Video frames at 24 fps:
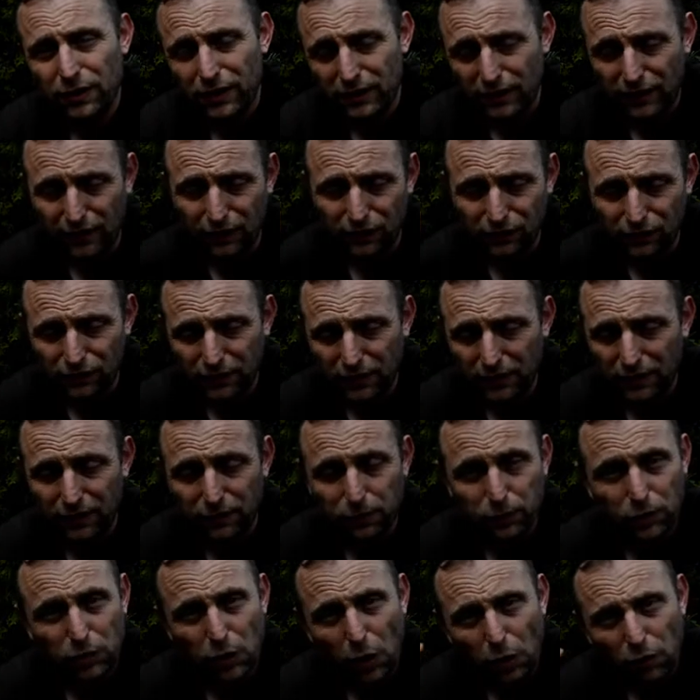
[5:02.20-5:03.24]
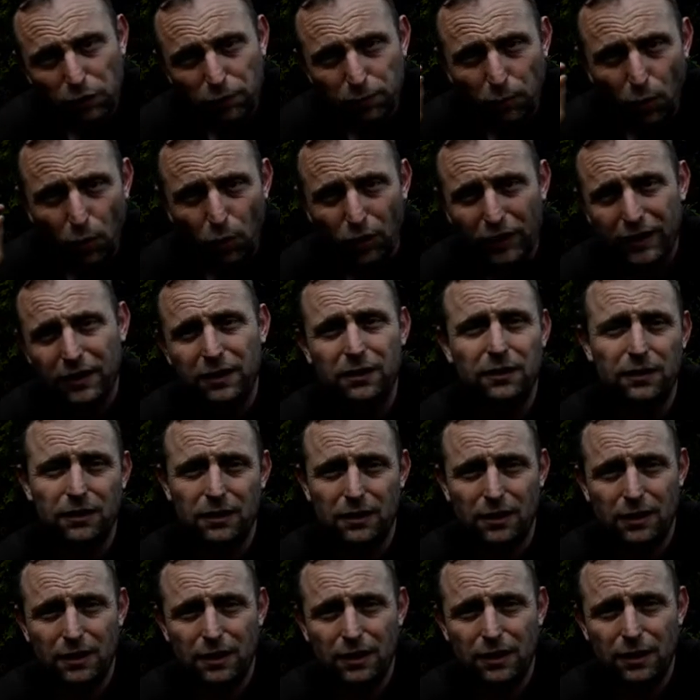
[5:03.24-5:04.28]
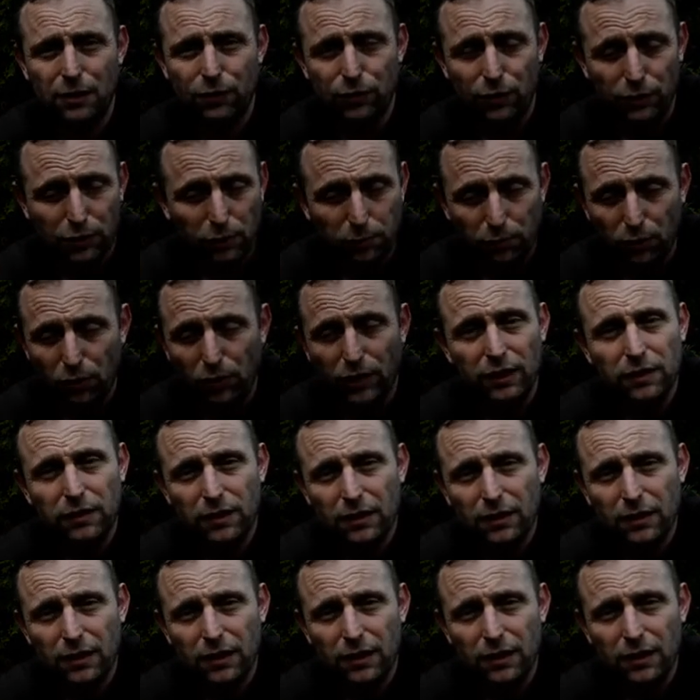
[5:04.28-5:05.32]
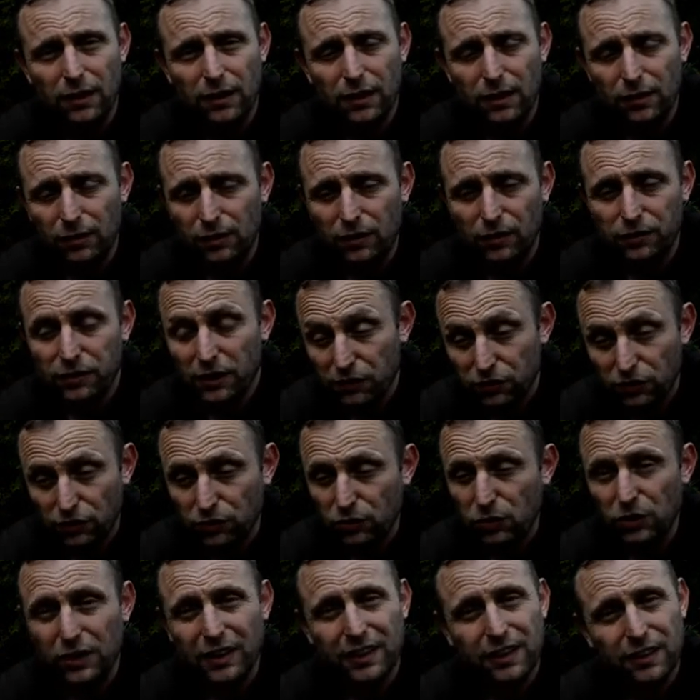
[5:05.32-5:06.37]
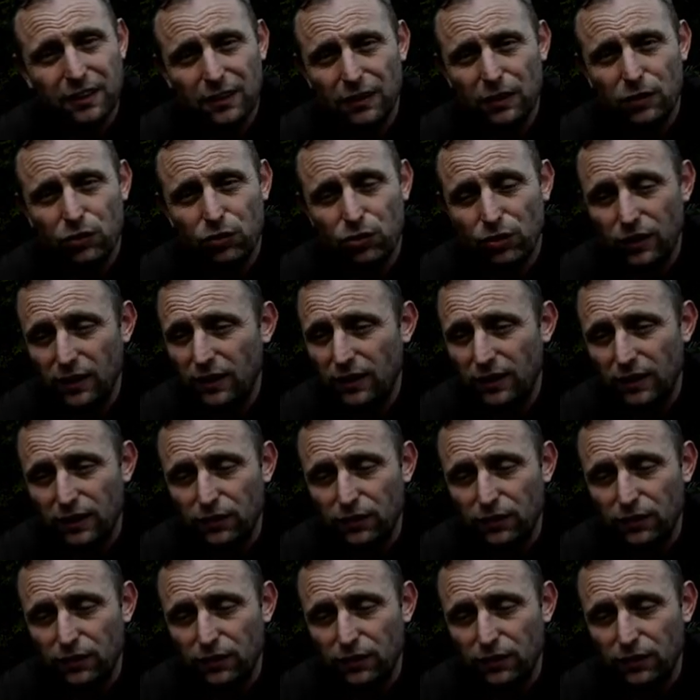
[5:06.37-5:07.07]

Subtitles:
that you can stick a golf ball in for to plug it, because that's just going to kill the tree.